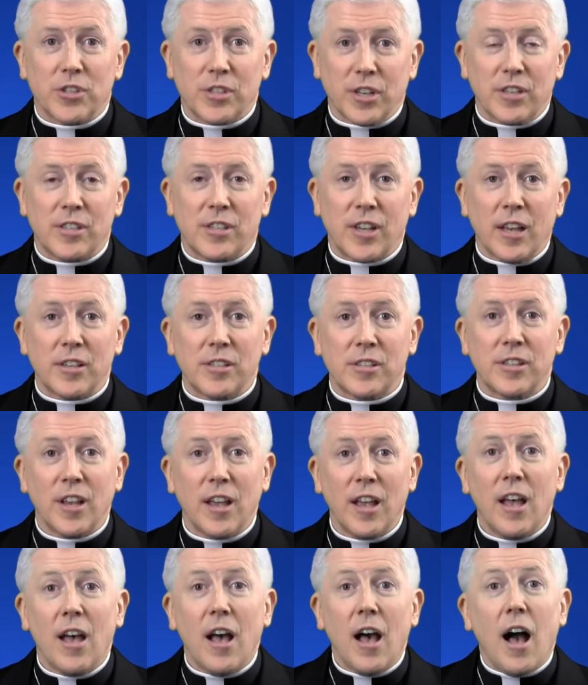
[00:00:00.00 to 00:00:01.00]
success
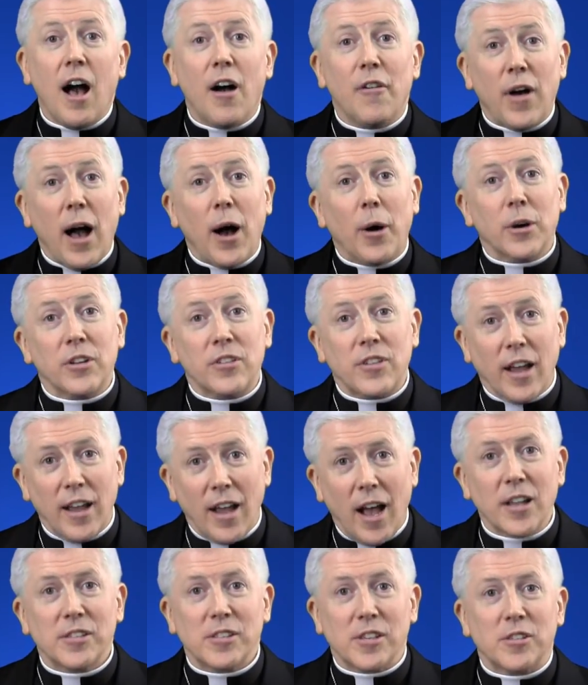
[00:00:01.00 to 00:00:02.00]
of our
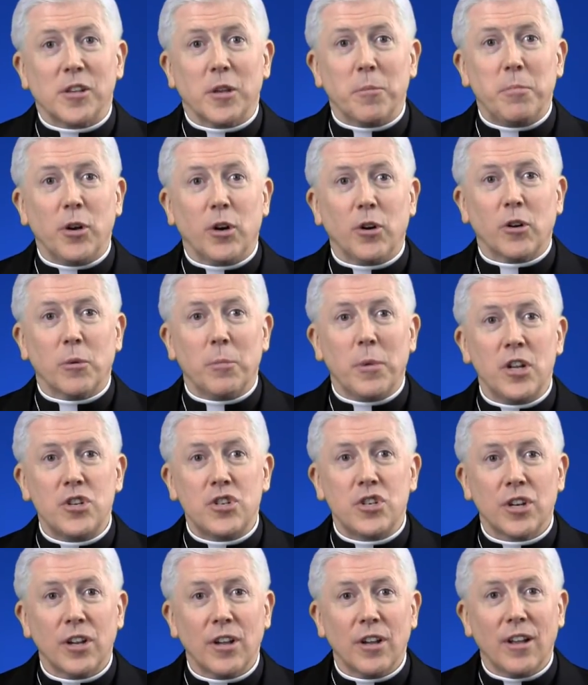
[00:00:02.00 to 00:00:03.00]
diocesan
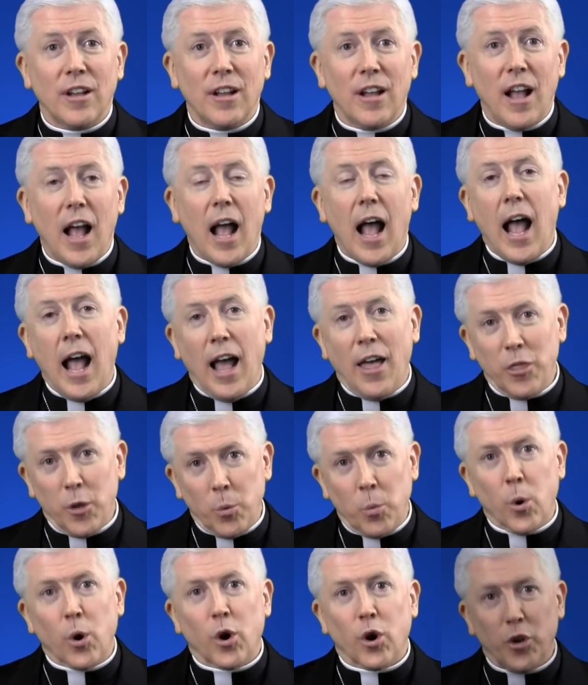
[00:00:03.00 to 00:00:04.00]
pilgrimage and the
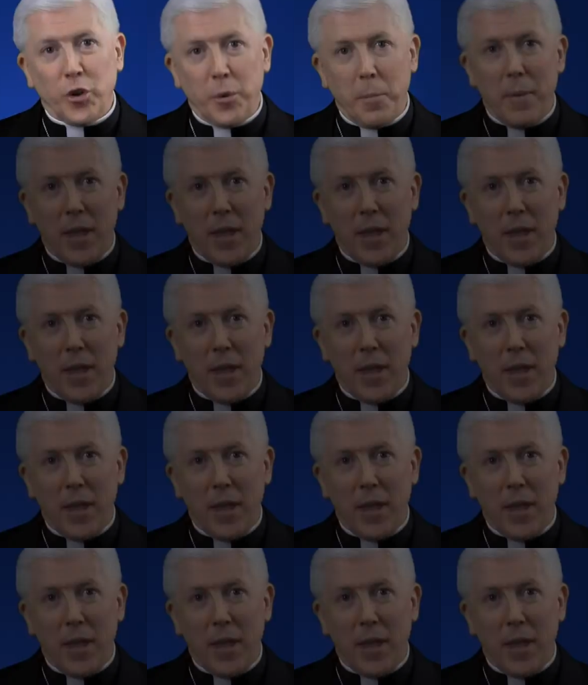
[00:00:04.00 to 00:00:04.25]
World